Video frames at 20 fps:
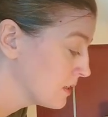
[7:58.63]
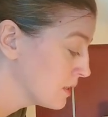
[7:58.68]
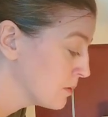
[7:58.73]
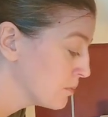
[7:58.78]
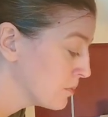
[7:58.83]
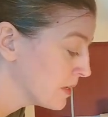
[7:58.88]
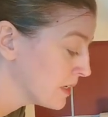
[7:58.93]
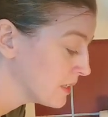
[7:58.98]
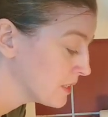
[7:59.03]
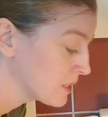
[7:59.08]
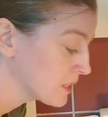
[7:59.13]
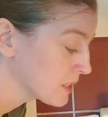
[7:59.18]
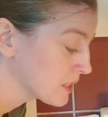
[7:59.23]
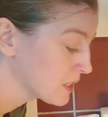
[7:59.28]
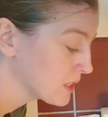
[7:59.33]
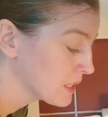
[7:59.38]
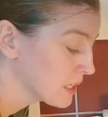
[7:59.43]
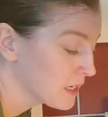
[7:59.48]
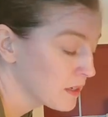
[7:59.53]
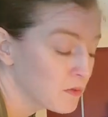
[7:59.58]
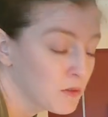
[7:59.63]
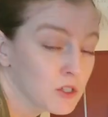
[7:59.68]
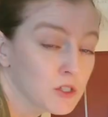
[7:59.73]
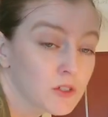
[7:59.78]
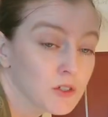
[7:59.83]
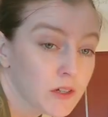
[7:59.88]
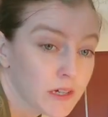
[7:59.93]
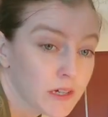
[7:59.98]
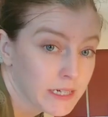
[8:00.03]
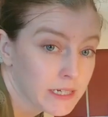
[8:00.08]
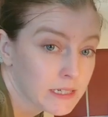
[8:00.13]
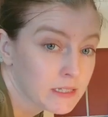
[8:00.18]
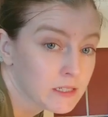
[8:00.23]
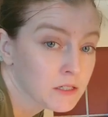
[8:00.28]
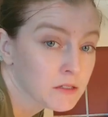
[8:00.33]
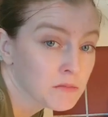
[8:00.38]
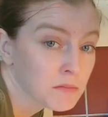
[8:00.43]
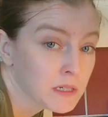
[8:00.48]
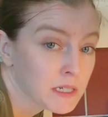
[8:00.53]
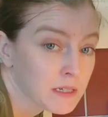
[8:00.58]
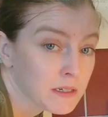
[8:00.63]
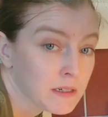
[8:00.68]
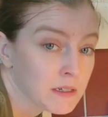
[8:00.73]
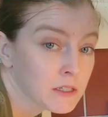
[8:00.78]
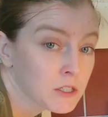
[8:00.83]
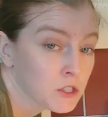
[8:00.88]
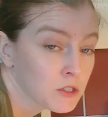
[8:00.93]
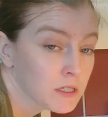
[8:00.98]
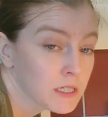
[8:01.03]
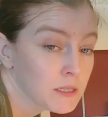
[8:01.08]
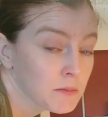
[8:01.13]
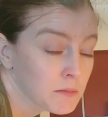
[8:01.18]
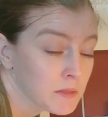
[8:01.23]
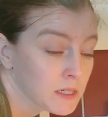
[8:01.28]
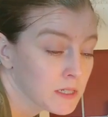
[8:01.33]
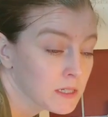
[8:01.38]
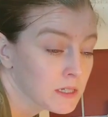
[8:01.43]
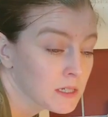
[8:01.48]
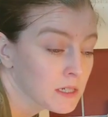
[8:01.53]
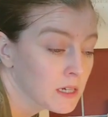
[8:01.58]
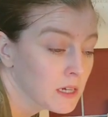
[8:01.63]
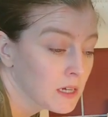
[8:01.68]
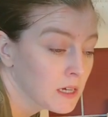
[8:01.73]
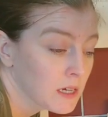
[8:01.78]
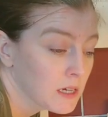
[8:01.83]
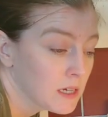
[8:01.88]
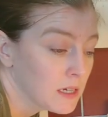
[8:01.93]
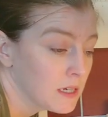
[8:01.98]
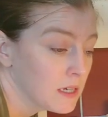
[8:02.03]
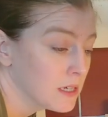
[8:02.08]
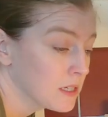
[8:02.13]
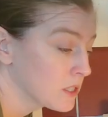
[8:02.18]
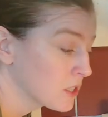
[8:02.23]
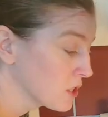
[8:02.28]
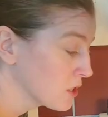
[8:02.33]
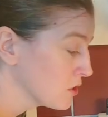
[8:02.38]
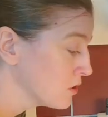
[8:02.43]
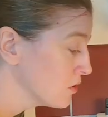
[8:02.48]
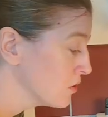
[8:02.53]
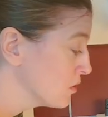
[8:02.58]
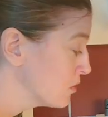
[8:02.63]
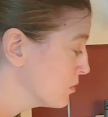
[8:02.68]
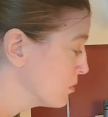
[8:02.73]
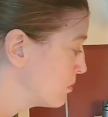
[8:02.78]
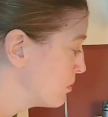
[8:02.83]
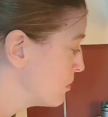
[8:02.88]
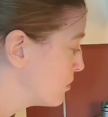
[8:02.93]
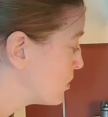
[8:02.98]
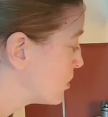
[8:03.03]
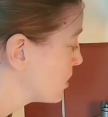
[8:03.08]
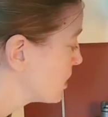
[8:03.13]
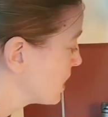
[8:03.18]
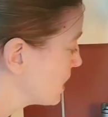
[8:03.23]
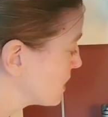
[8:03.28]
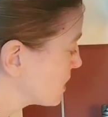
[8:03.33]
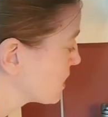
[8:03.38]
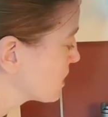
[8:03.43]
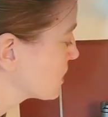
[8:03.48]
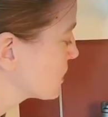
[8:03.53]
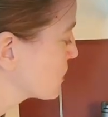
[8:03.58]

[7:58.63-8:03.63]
the basics that I want add to my treatment is to more or less